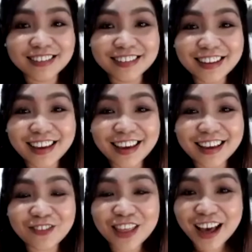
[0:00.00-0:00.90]

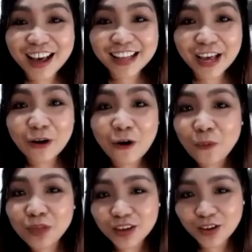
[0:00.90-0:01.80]
And with that, I
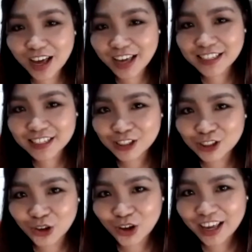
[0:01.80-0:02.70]
hope that you guys
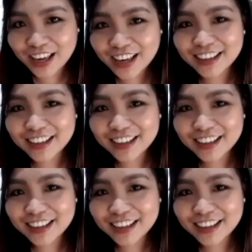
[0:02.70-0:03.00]
enjoy,